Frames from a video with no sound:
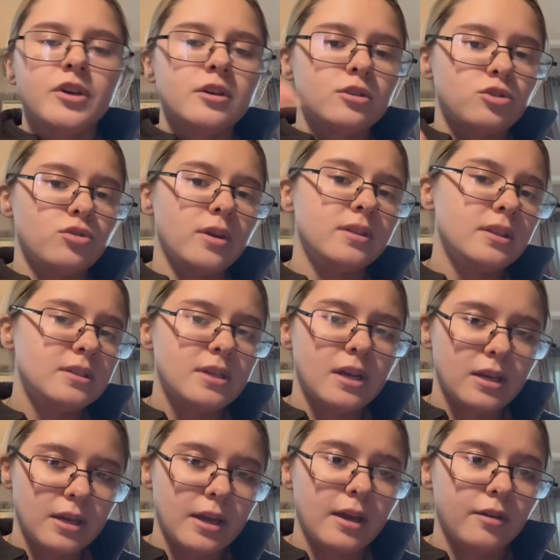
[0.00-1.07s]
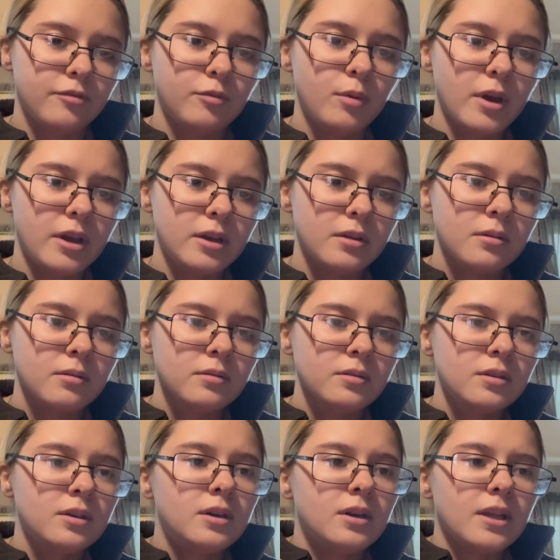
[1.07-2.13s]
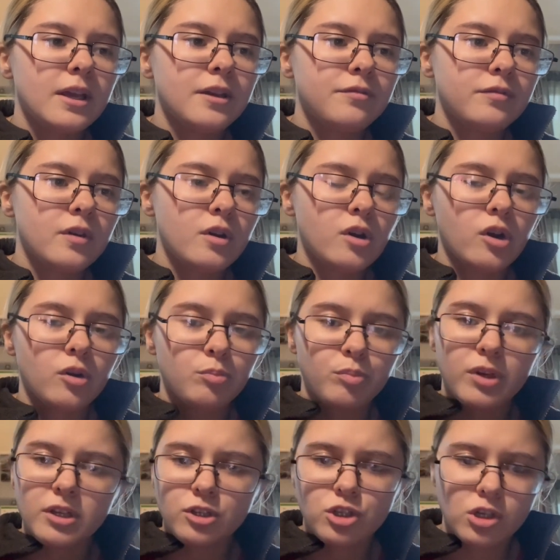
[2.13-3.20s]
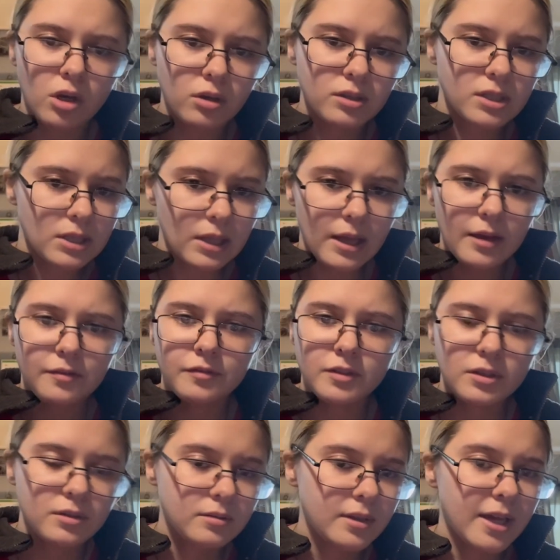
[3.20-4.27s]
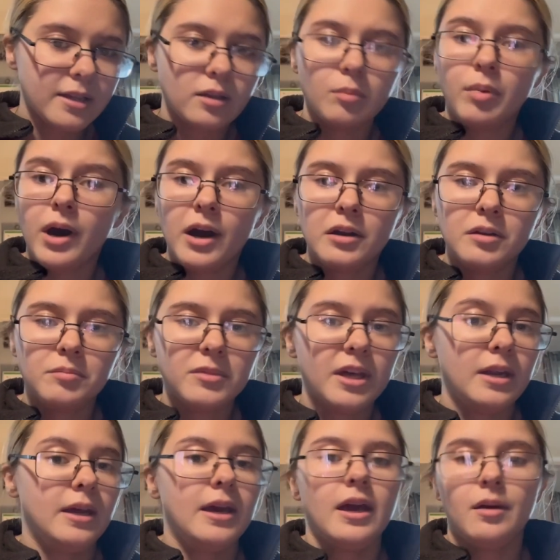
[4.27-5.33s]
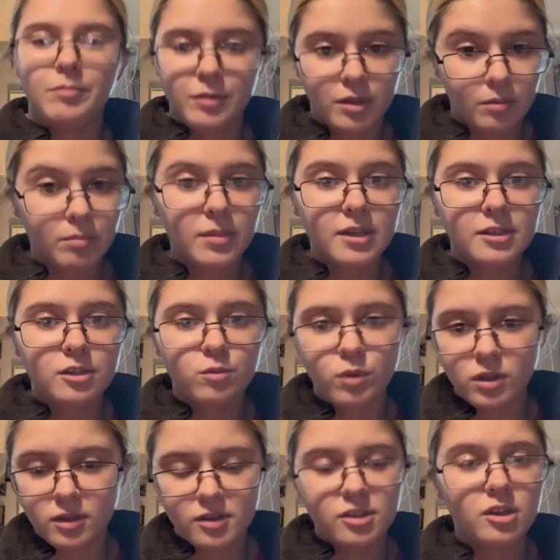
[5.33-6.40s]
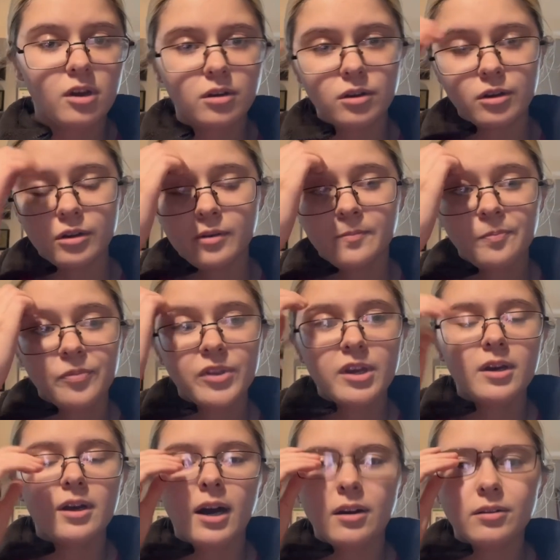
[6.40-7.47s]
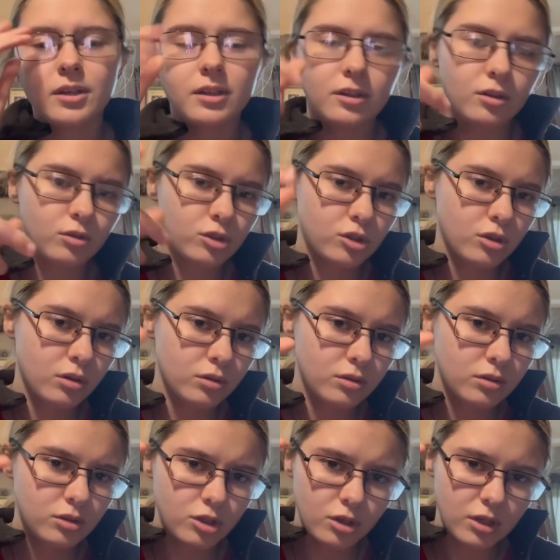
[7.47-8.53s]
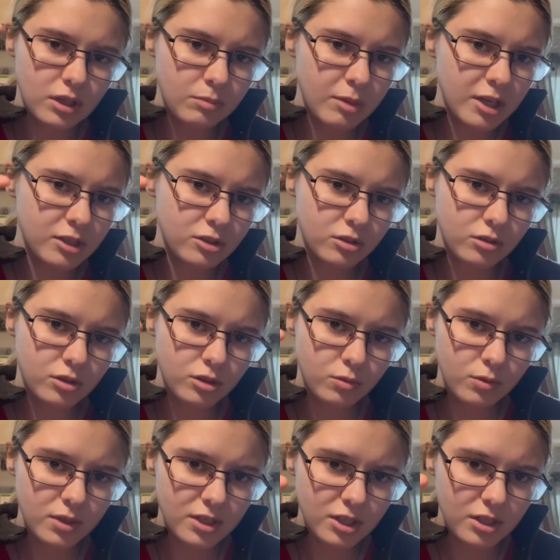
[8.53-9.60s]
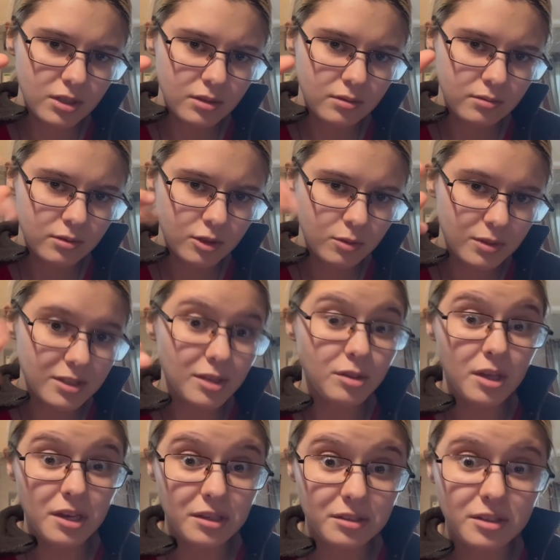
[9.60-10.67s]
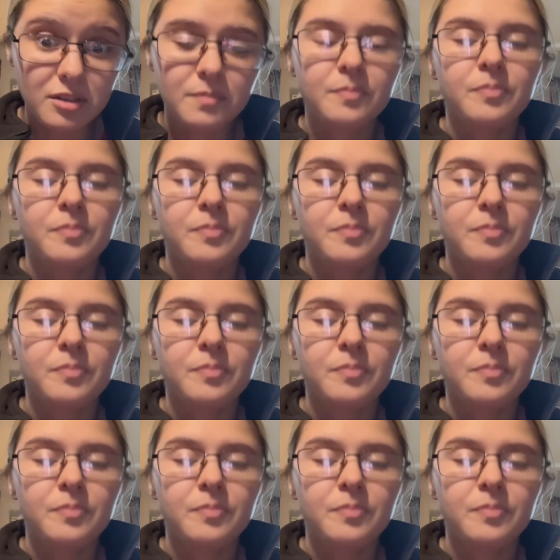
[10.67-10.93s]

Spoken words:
Drain the tank halfway. If there are big chunks left at the bottom that I happen to miss with the sucker, I'll get those turkey baster squeezy things,